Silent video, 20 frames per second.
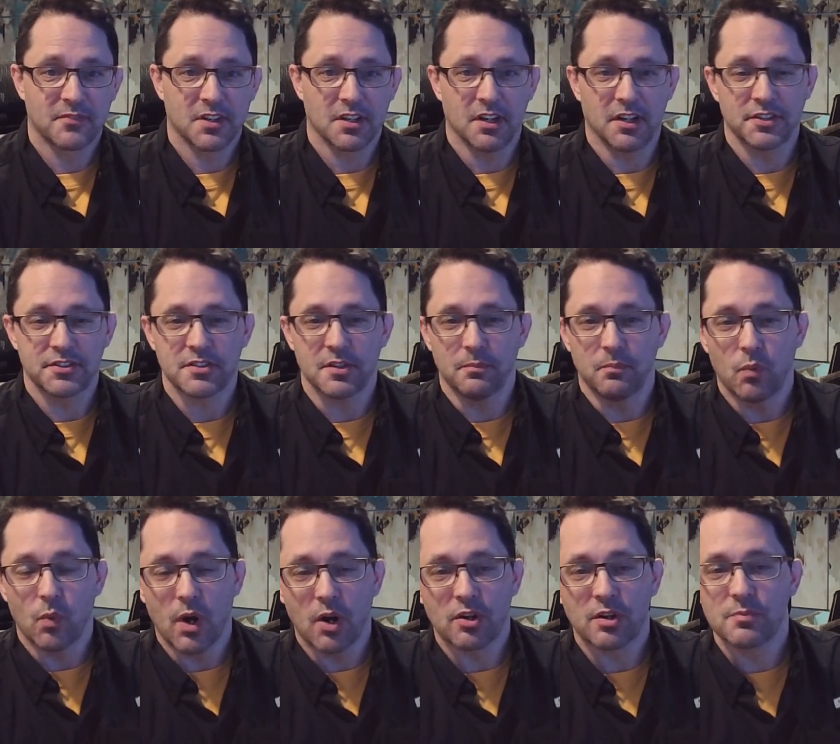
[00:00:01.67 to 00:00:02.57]
Awesome.
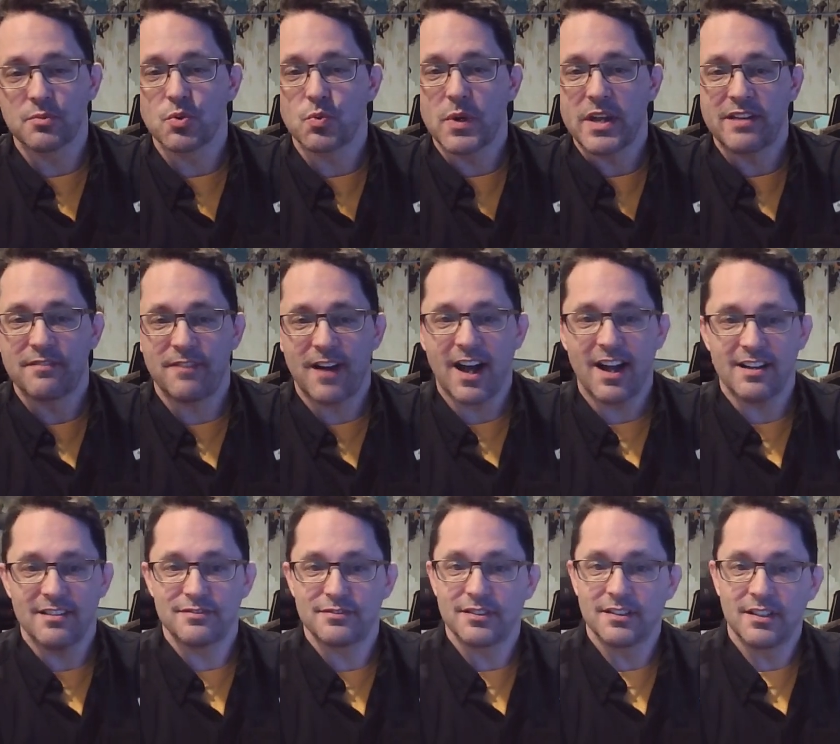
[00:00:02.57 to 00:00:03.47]
Welcome to week
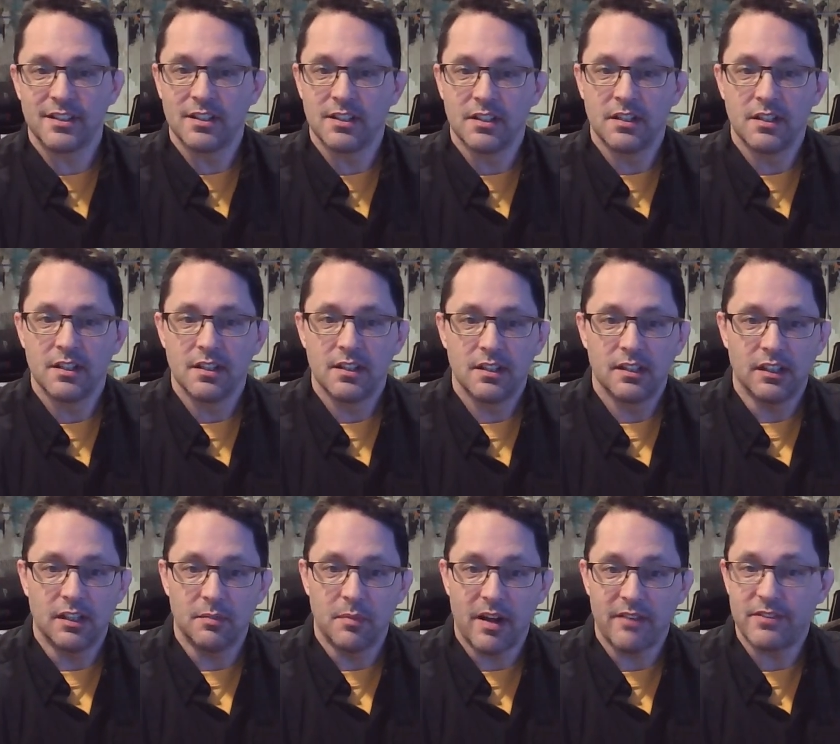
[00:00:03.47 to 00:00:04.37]
5.
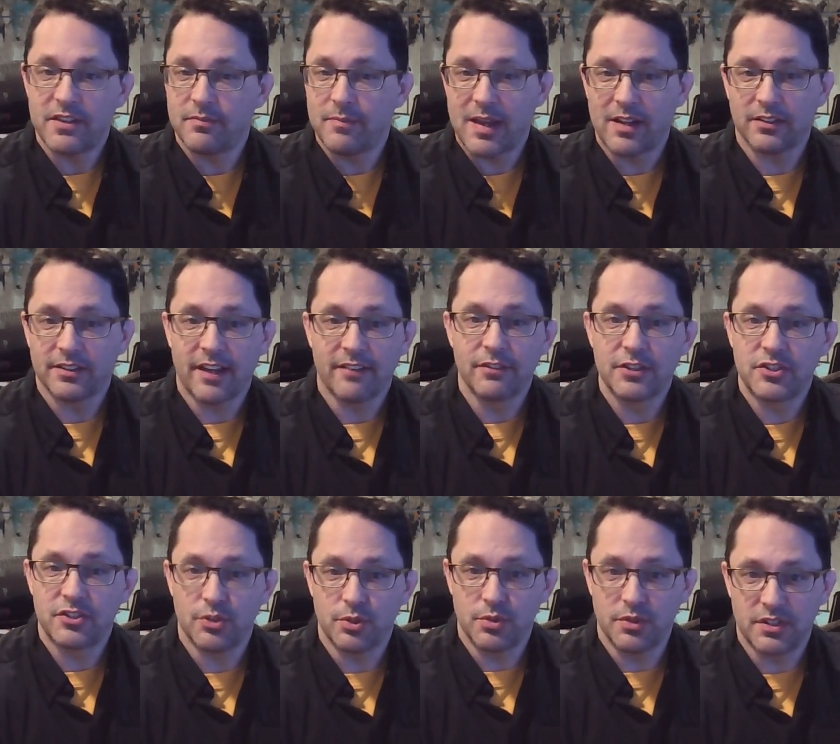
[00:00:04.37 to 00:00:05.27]
I've emailed every
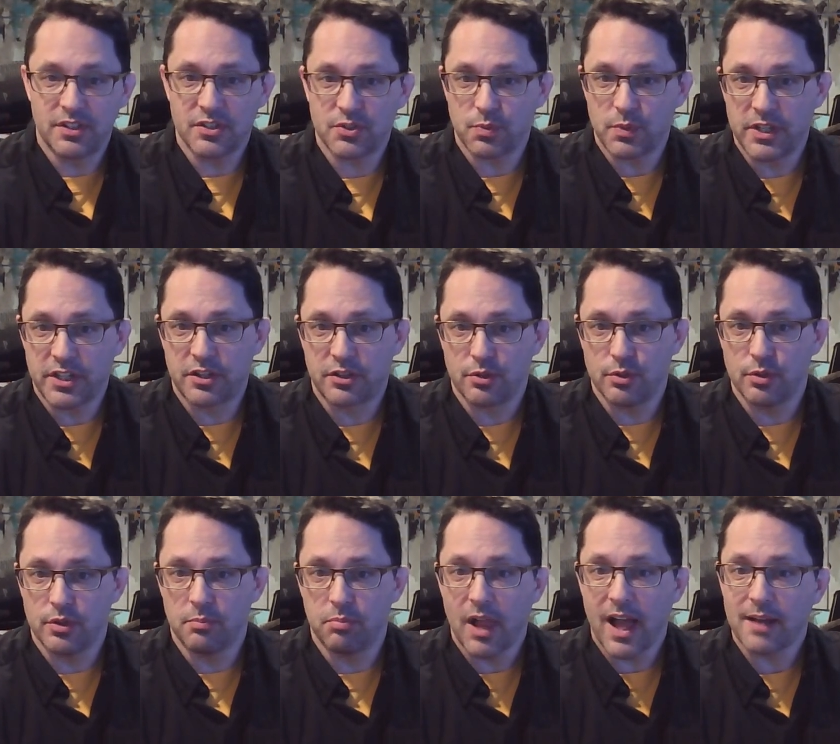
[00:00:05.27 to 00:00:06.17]
student this week through
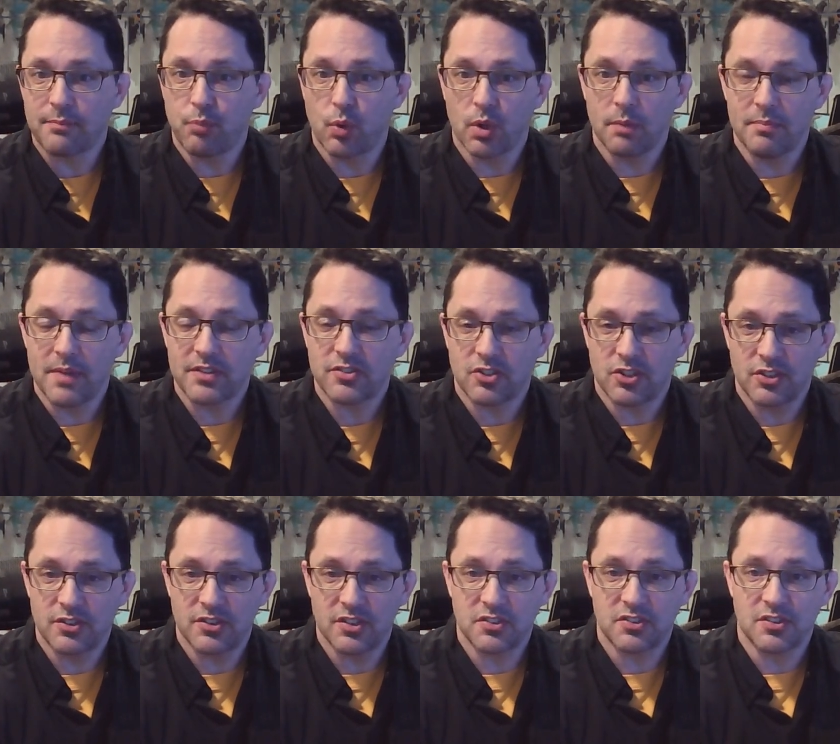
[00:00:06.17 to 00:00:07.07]
the Blackboard messaging
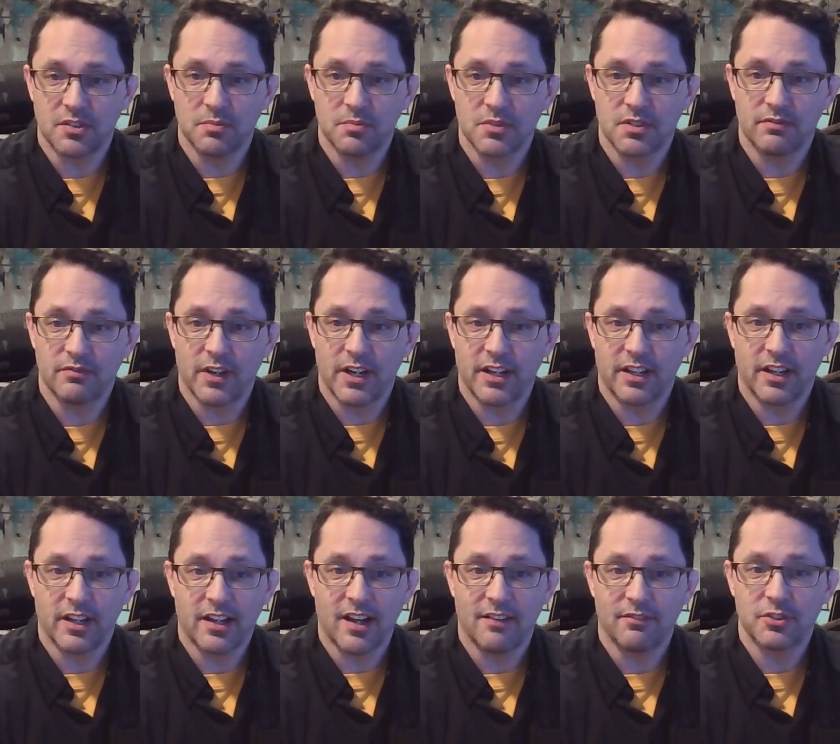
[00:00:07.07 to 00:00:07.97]
systems, inviting
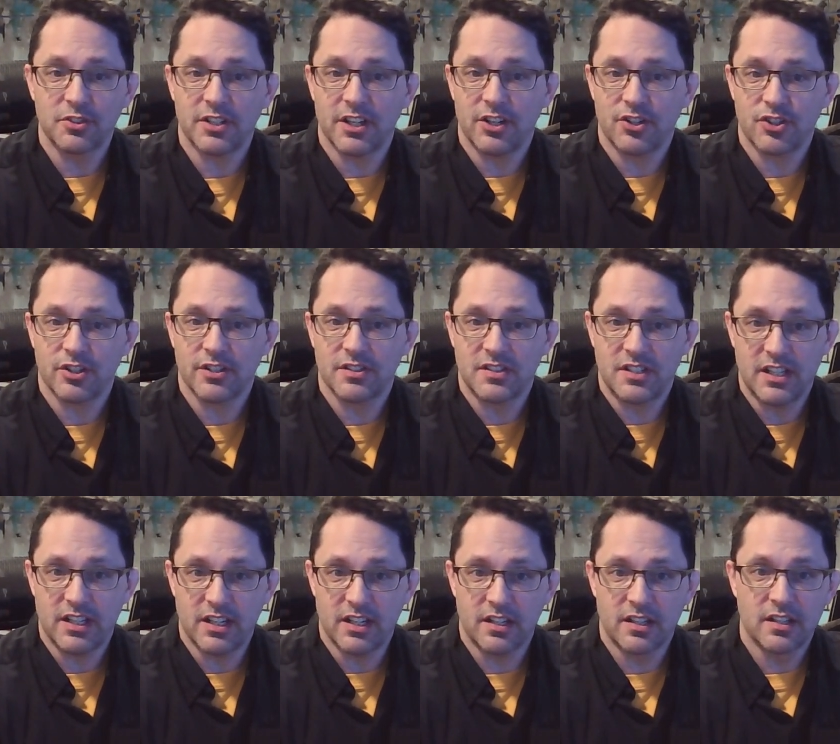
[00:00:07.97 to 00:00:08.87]
a conversation as
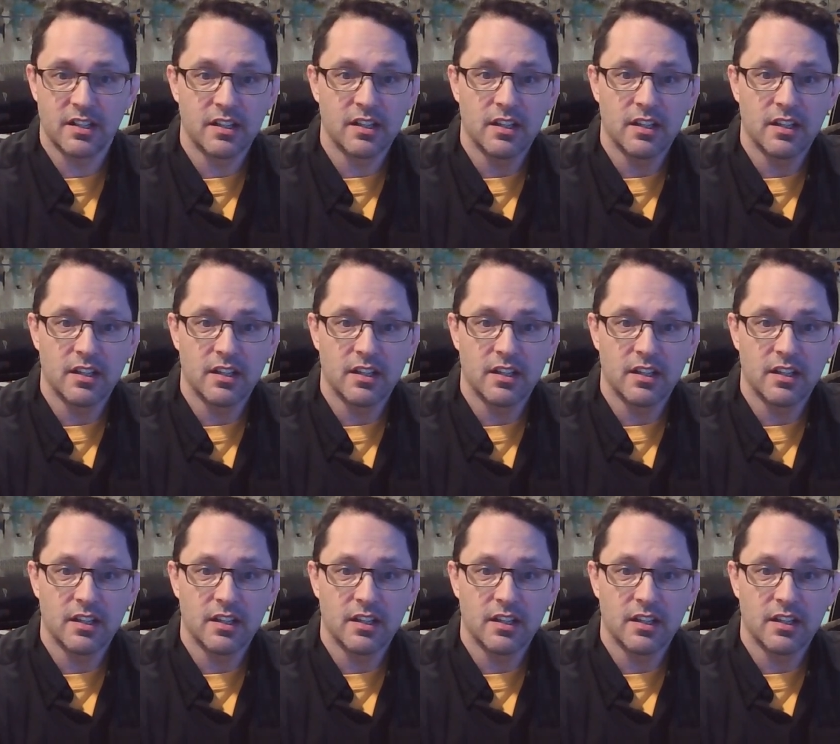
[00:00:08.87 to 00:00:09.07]
needed.